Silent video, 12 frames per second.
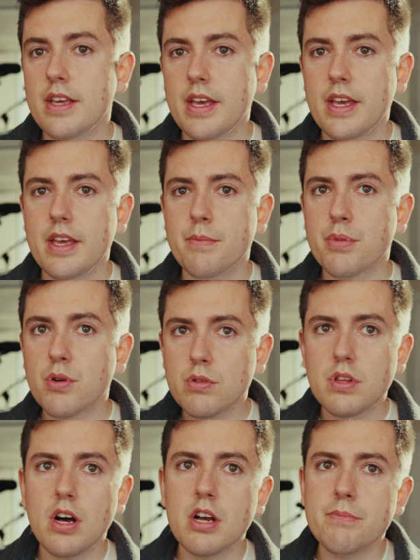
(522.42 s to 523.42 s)
a
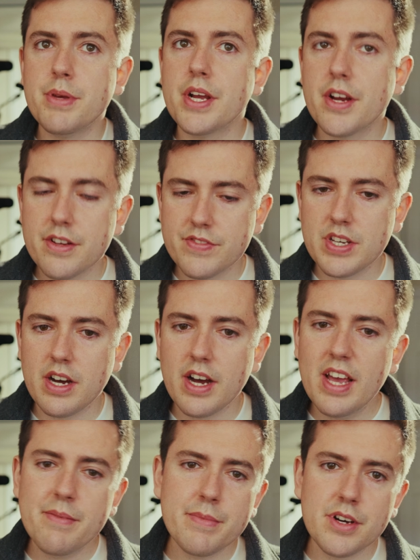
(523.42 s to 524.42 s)
prolonged period of
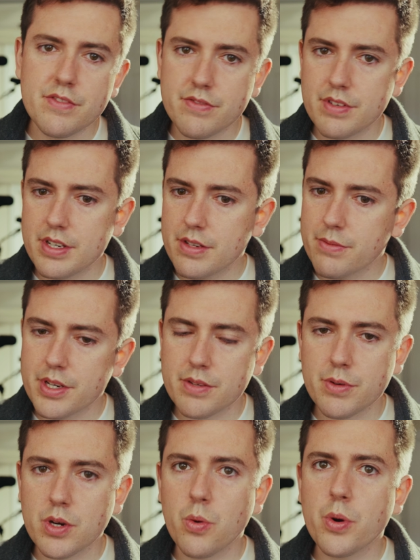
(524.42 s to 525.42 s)
time of
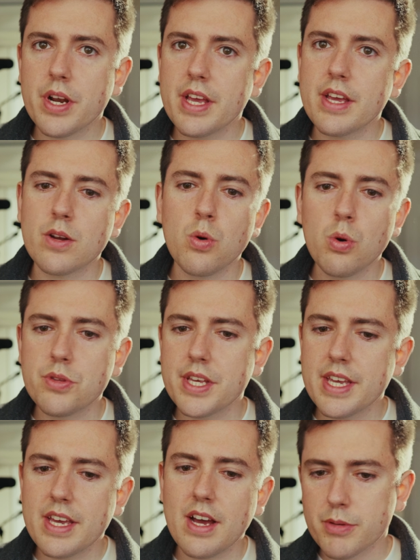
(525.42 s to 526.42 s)
recording and
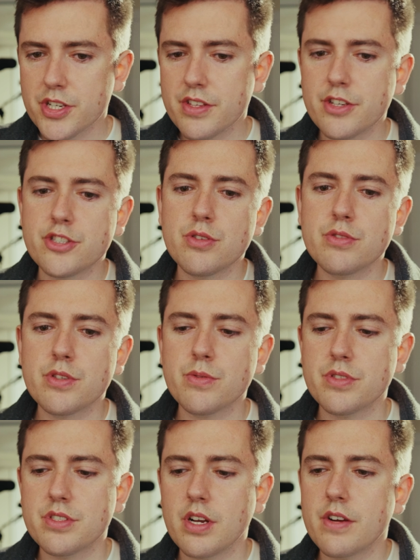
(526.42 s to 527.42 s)
holding it, I'm sure that your shoulder will
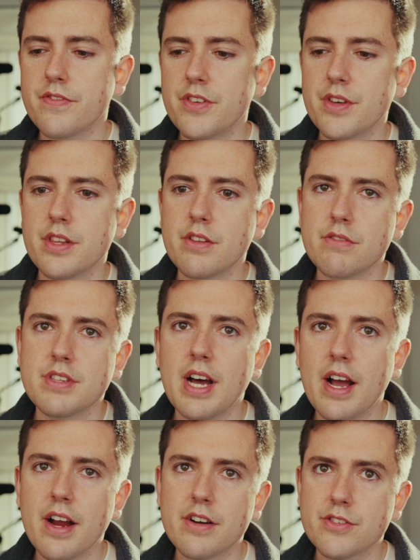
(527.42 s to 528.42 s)
start feeling a little
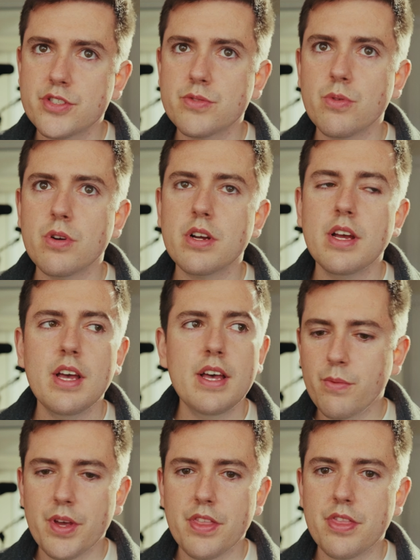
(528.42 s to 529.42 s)
tired or sore
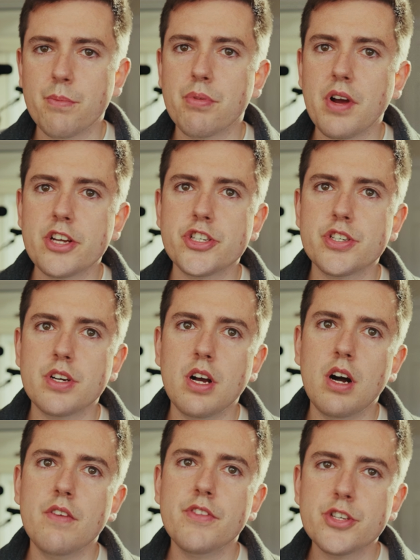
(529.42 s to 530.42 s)
with the pressure
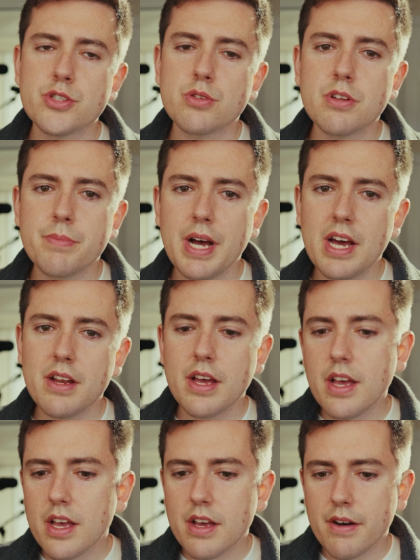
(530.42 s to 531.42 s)
of the shoulder pad.
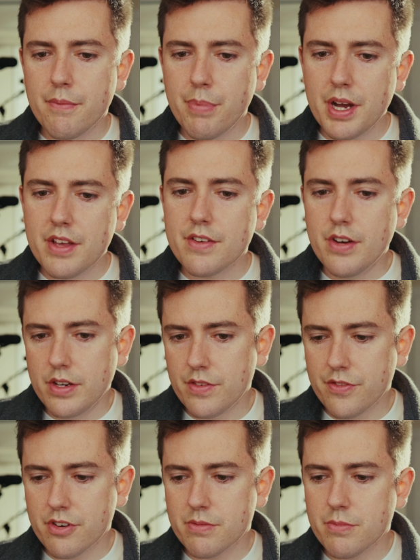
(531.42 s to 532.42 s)
But
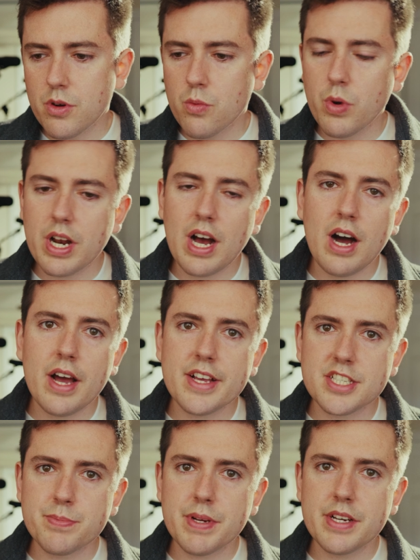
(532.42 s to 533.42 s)
from what I
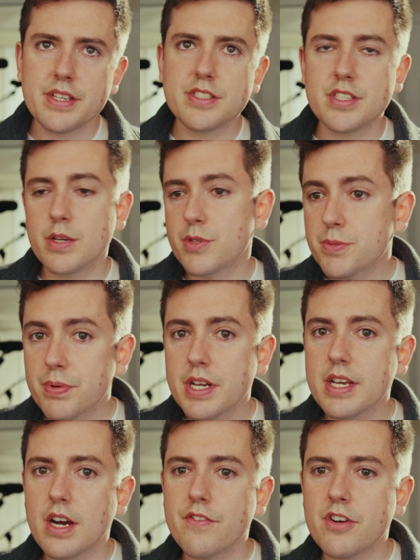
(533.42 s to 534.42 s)
experienced, it was pretty
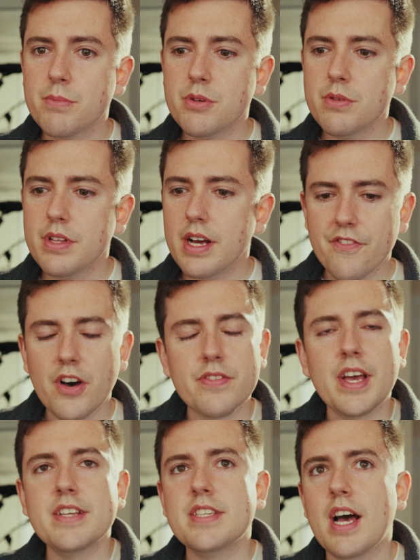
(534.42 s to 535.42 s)
comfortable. It felt
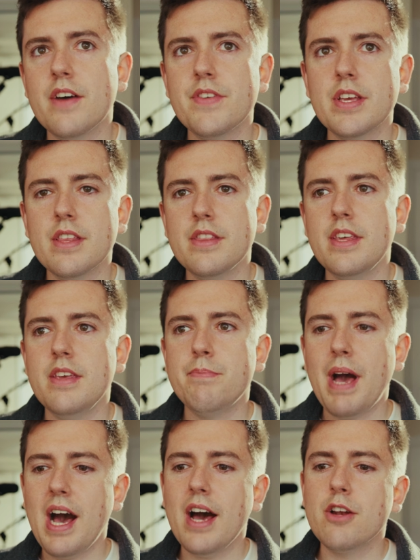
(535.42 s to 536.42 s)
nice having the
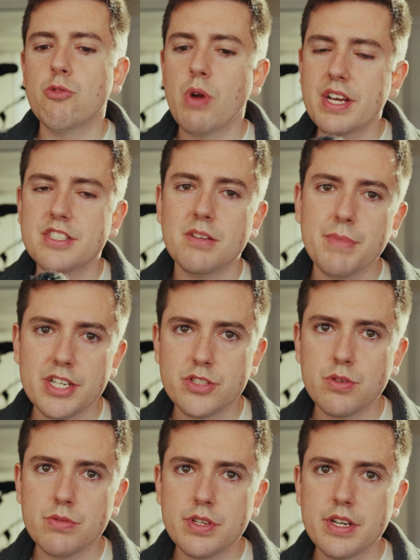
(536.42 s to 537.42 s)
pad rest on my
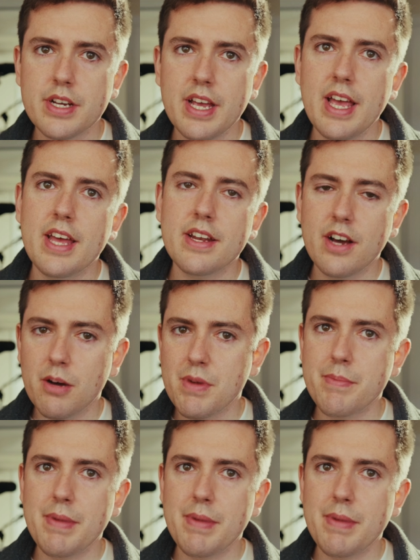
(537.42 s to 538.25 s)
shoulder and on my